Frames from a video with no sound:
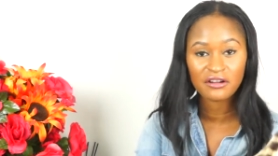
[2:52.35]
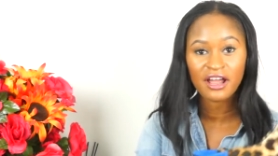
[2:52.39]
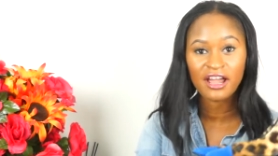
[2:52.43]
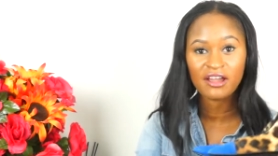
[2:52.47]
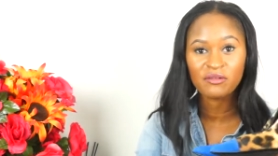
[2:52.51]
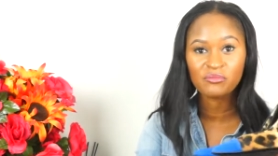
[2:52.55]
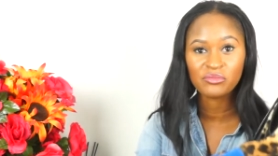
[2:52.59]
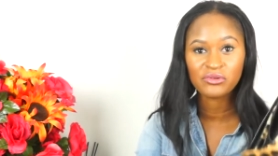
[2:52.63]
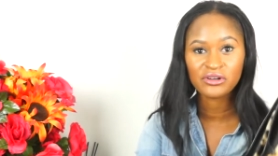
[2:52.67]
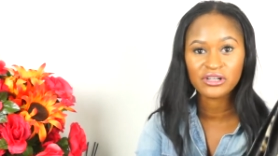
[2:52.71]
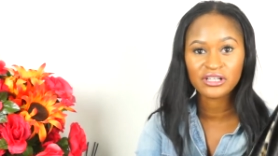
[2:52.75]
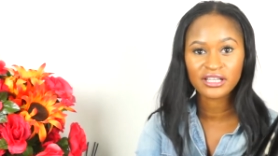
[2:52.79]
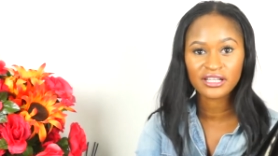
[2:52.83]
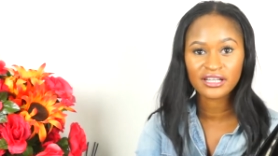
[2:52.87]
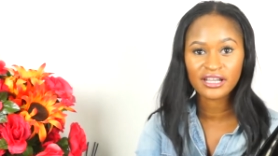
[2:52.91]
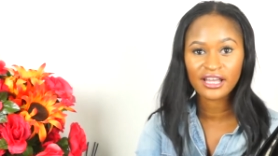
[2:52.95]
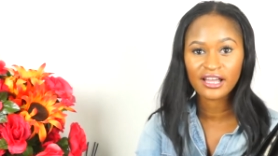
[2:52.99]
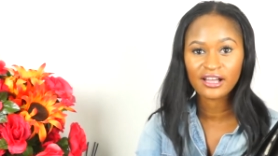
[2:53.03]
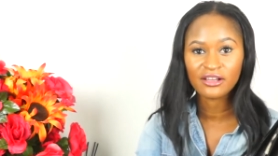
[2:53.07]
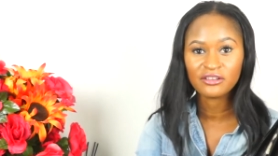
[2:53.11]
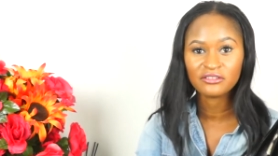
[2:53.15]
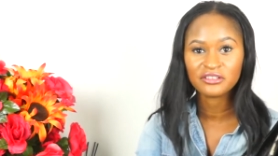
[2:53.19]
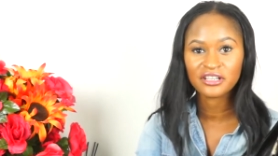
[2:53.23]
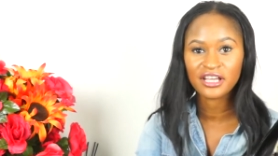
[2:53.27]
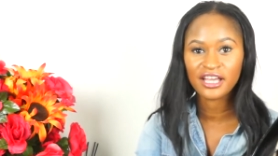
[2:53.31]
I bring it
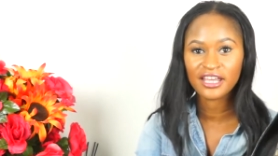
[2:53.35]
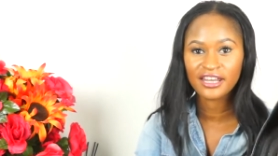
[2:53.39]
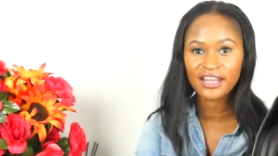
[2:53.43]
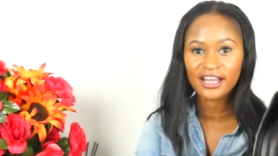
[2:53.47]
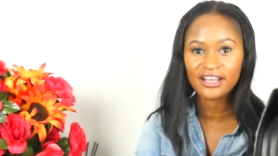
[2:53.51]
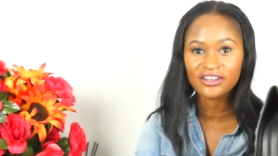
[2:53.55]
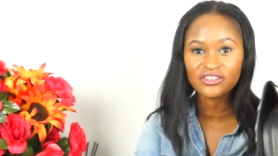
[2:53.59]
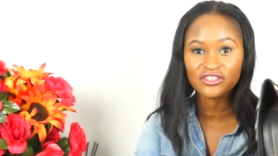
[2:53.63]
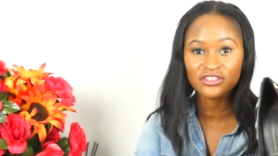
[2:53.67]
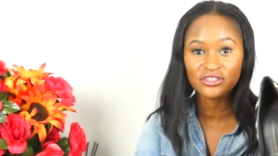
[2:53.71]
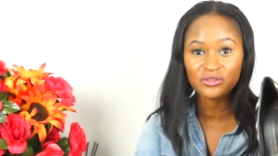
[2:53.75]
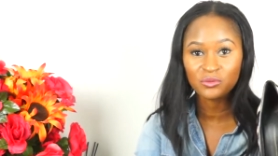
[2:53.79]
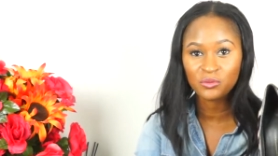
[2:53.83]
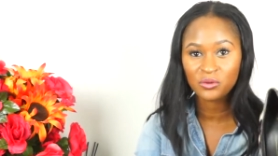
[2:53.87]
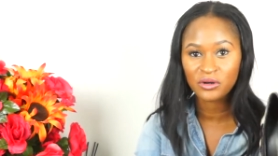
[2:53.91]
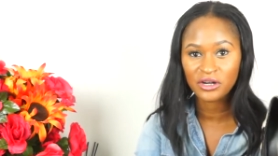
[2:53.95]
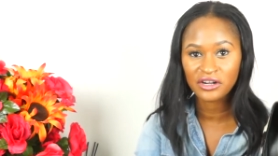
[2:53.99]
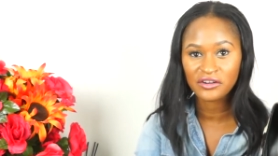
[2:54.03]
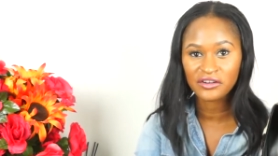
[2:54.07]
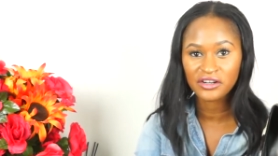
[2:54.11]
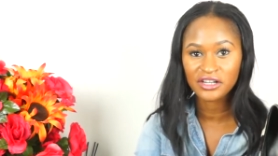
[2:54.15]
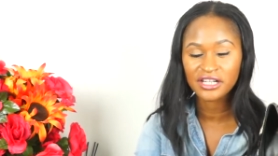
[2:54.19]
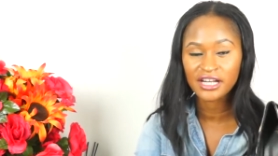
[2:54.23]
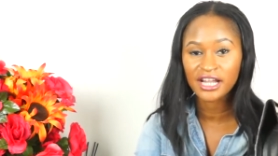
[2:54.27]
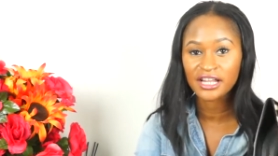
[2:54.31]
out and I just wear it.